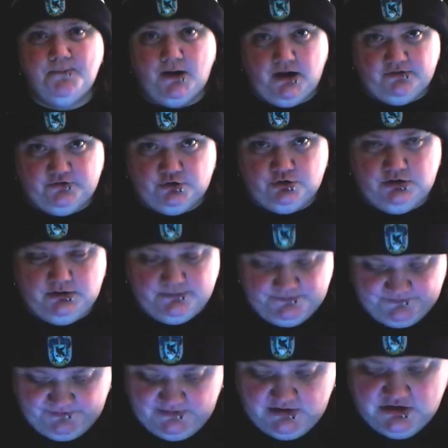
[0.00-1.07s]
bothered.
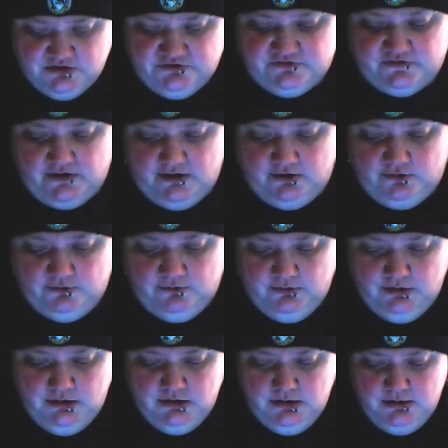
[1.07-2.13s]
So,
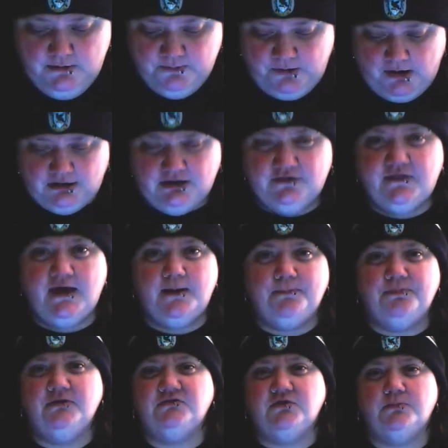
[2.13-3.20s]
probably that.
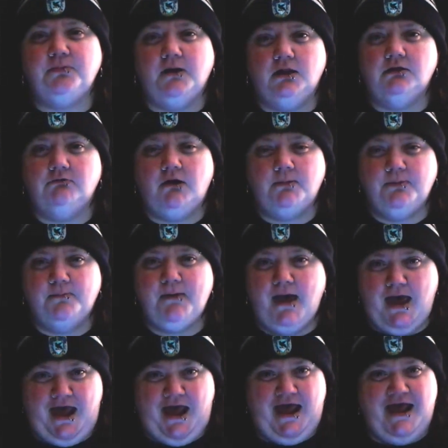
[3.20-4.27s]
Plus, I'd probably rob a
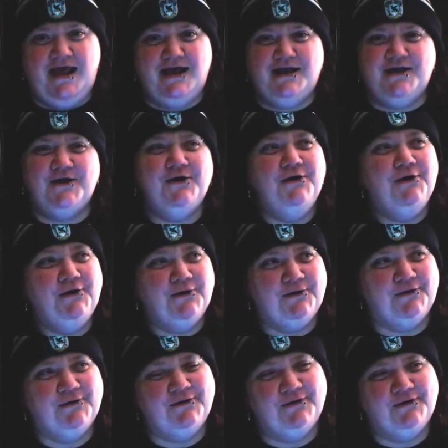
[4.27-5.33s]
bank
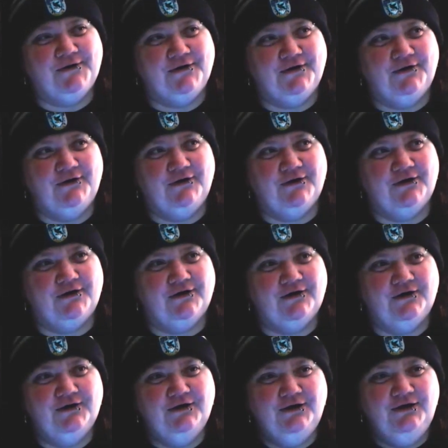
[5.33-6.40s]
or
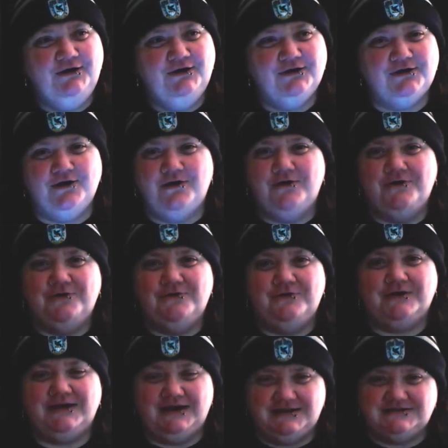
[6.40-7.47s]
go
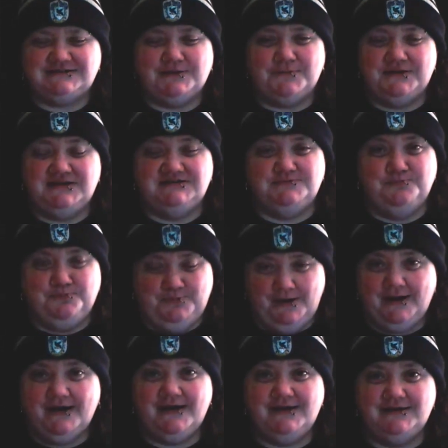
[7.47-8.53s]
kick somebody's
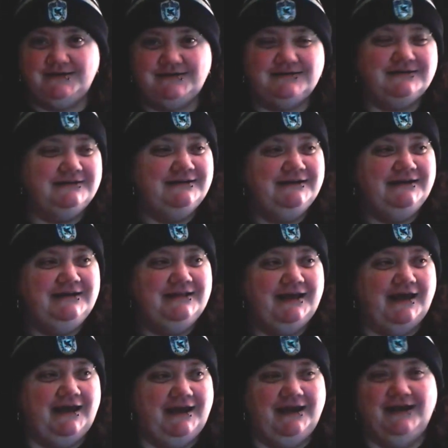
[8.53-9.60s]
butt
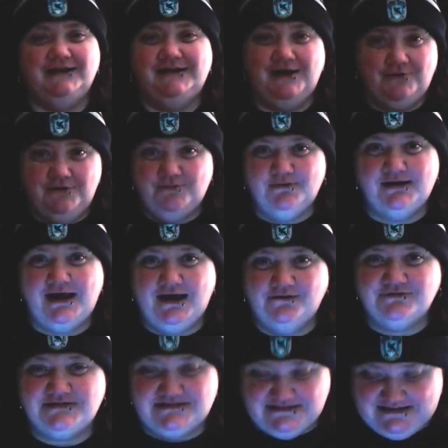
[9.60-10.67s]
and no one would
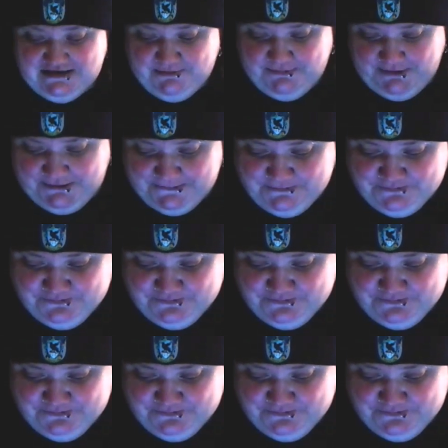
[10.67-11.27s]
have to see me.